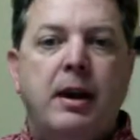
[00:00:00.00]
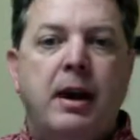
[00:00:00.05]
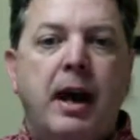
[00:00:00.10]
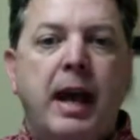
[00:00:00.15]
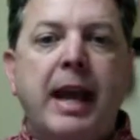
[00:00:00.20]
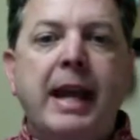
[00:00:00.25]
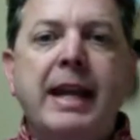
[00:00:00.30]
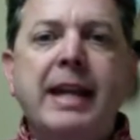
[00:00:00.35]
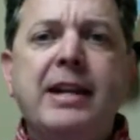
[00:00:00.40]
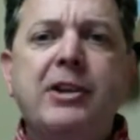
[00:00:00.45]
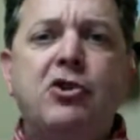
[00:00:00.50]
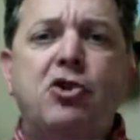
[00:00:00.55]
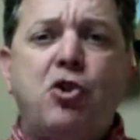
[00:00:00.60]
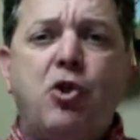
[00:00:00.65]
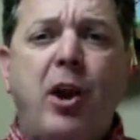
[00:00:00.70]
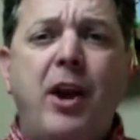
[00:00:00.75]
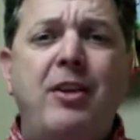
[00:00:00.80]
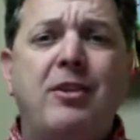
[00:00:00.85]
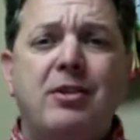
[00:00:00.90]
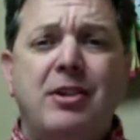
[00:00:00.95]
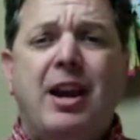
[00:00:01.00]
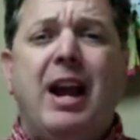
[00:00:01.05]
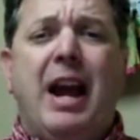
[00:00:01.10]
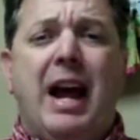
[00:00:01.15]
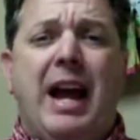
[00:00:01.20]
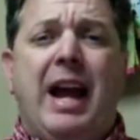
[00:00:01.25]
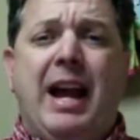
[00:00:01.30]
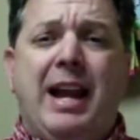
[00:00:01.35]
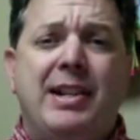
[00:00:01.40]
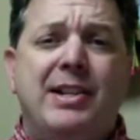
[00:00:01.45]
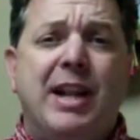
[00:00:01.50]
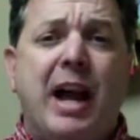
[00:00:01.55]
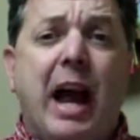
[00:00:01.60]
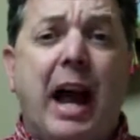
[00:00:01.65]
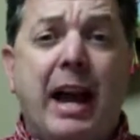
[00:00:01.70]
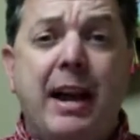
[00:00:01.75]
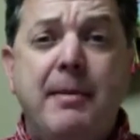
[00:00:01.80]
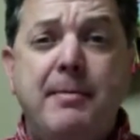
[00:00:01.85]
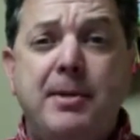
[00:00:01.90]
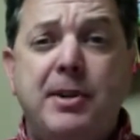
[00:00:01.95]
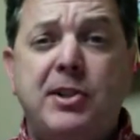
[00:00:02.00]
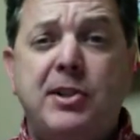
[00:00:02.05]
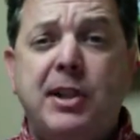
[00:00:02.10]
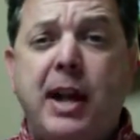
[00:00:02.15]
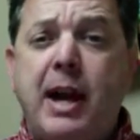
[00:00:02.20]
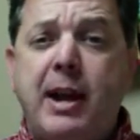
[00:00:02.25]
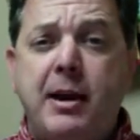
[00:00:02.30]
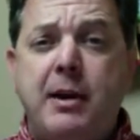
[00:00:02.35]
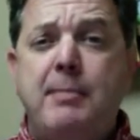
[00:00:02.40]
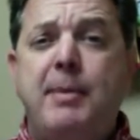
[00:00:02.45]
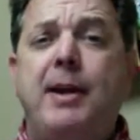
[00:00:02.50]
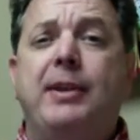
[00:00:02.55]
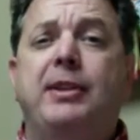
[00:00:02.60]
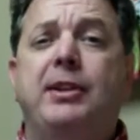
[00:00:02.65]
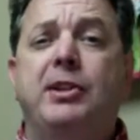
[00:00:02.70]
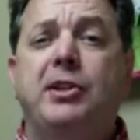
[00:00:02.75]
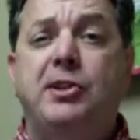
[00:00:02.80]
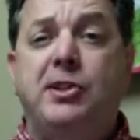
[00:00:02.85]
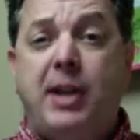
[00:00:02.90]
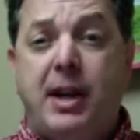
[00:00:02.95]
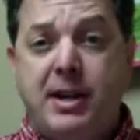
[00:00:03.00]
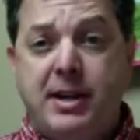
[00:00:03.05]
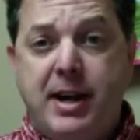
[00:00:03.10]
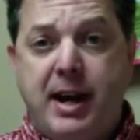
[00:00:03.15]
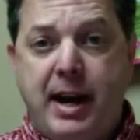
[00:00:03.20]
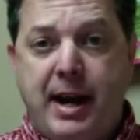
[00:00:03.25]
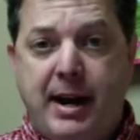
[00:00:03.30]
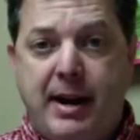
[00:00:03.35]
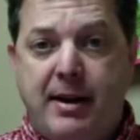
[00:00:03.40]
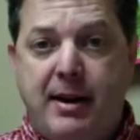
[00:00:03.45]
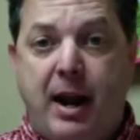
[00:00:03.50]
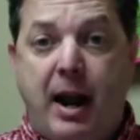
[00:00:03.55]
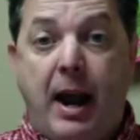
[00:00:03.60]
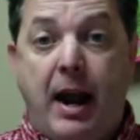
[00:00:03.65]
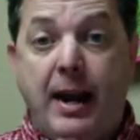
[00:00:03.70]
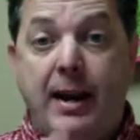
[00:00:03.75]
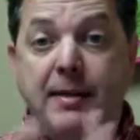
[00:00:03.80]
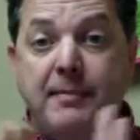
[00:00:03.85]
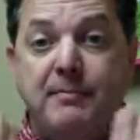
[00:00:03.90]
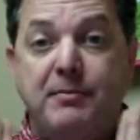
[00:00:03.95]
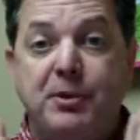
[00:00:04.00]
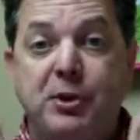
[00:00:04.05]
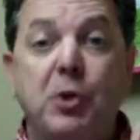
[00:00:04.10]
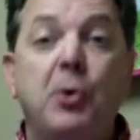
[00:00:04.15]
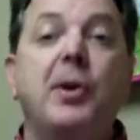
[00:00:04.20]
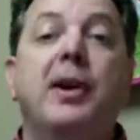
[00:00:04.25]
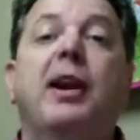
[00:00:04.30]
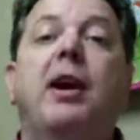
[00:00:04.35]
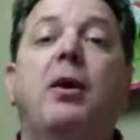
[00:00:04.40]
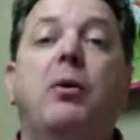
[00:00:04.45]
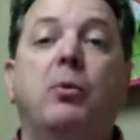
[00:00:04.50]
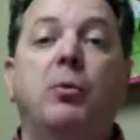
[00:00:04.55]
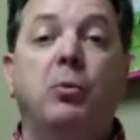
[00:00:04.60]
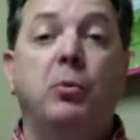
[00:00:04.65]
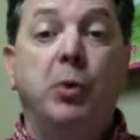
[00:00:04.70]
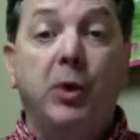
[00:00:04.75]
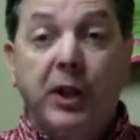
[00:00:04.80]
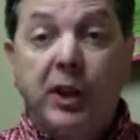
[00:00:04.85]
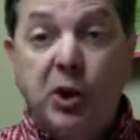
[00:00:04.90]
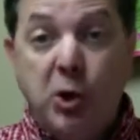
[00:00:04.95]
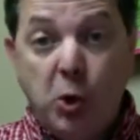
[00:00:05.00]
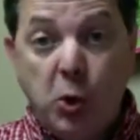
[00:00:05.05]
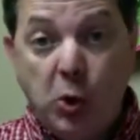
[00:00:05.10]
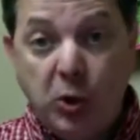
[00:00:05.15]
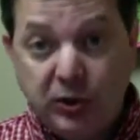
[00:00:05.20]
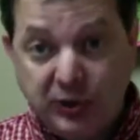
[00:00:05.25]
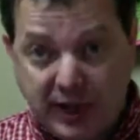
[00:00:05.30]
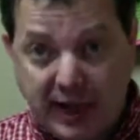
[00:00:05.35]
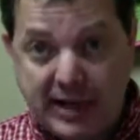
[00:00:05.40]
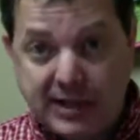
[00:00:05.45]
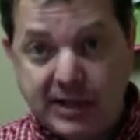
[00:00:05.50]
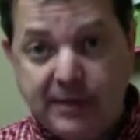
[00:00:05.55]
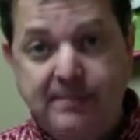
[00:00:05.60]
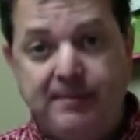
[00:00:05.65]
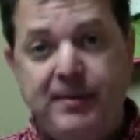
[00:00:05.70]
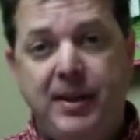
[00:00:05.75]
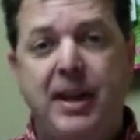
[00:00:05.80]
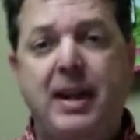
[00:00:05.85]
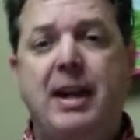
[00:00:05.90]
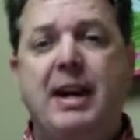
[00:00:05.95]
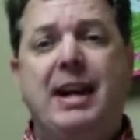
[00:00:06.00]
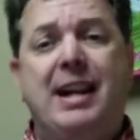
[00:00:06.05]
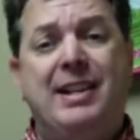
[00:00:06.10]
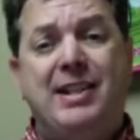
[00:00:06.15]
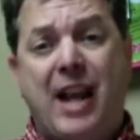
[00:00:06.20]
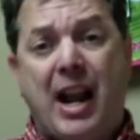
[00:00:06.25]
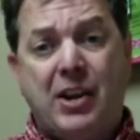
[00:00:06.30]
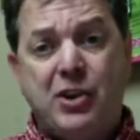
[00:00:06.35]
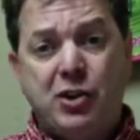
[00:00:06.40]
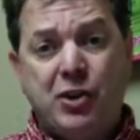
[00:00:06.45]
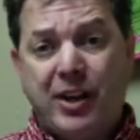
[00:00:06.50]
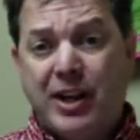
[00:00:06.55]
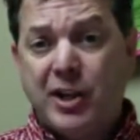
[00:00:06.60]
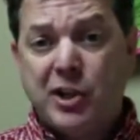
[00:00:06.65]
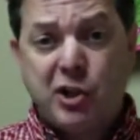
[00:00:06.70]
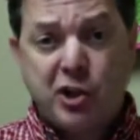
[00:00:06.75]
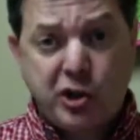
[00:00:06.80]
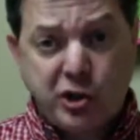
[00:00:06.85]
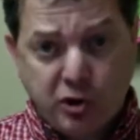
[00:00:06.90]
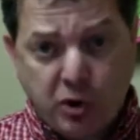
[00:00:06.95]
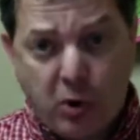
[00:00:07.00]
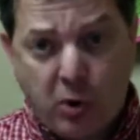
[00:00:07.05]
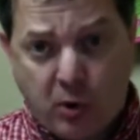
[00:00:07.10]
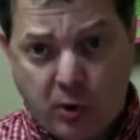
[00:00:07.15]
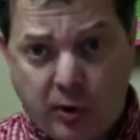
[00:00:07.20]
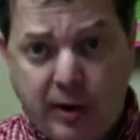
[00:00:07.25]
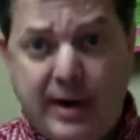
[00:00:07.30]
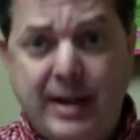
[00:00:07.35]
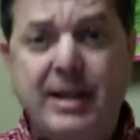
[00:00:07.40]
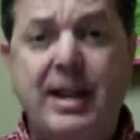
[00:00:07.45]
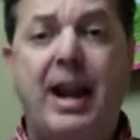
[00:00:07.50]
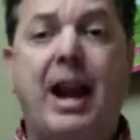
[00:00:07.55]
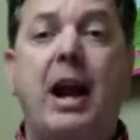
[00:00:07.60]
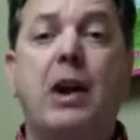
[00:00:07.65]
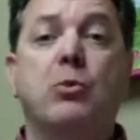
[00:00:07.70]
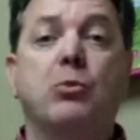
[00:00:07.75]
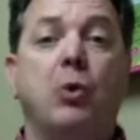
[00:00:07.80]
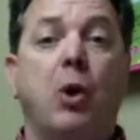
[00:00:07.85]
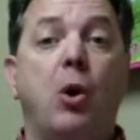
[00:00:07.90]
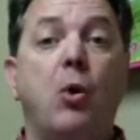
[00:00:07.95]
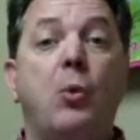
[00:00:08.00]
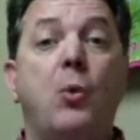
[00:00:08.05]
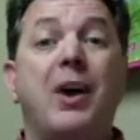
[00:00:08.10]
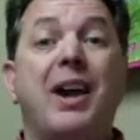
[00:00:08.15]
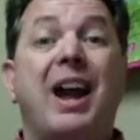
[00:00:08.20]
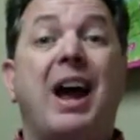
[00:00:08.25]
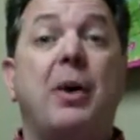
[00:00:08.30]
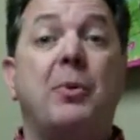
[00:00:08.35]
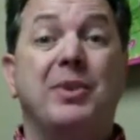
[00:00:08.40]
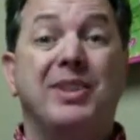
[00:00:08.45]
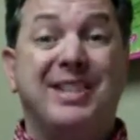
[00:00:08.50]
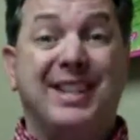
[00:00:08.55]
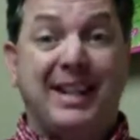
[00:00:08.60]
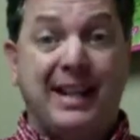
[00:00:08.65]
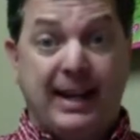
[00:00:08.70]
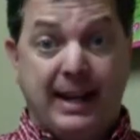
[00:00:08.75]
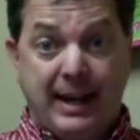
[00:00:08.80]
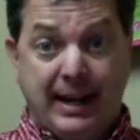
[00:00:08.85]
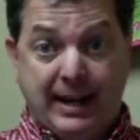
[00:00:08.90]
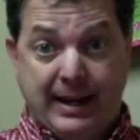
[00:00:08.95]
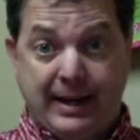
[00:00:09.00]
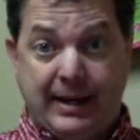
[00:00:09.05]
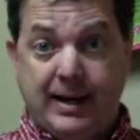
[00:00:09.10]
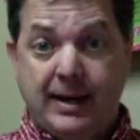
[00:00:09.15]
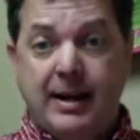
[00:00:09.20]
Hey trail guides, I am excited about this Sunday. I am doing a really cool lesson. It's actually a story that I wrote when I was a kid.